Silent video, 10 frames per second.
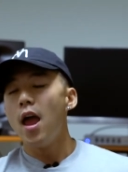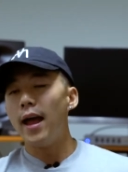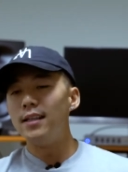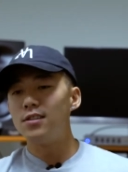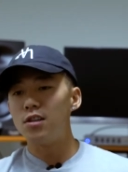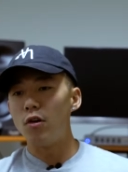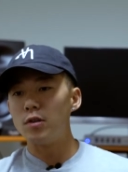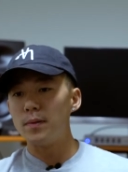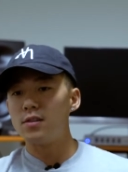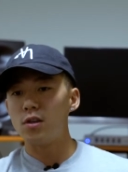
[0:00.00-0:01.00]
And so
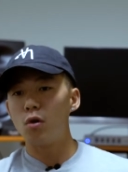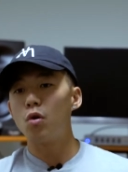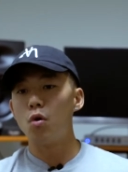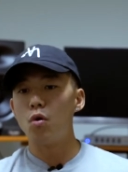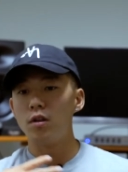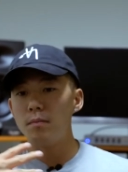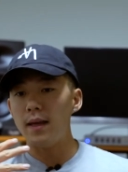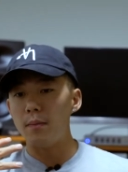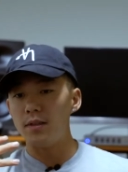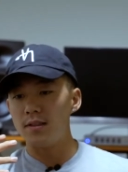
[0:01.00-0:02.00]
it's been so cool to
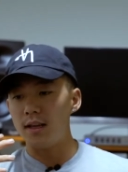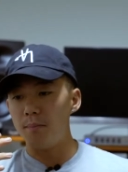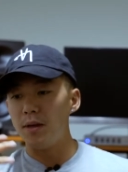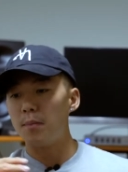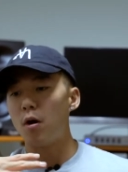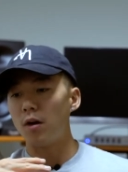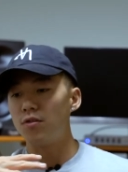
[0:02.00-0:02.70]
be able to be a part